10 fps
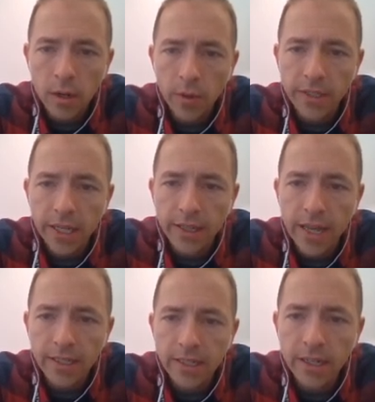we take
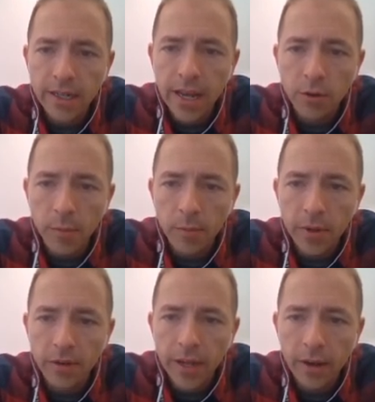that DNA, remember
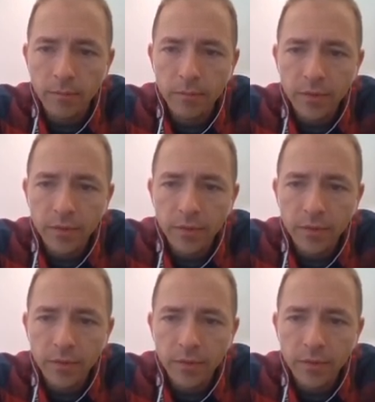you've got